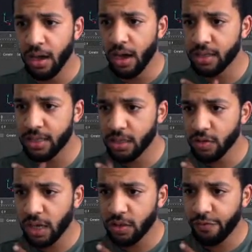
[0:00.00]
Says, looks
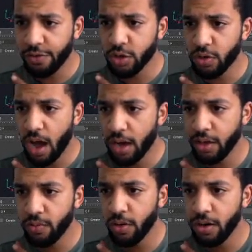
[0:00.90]
like the first Hokage
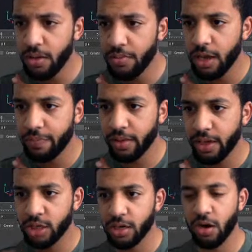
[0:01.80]
wood
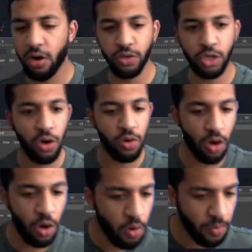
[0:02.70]
manipulation in Naruto.
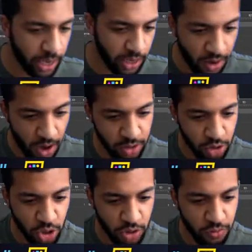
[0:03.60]
Oh my god, you're
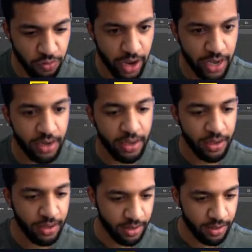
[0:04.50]
so right.
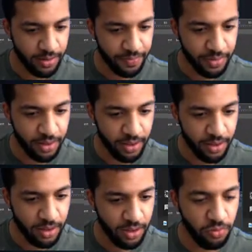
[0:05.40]

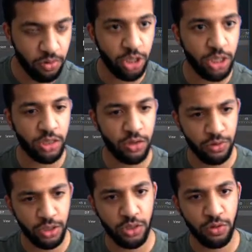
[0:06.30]
Wood Jitsu
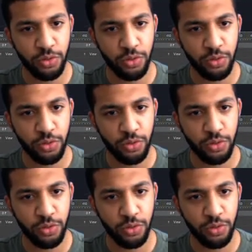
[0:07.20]
was super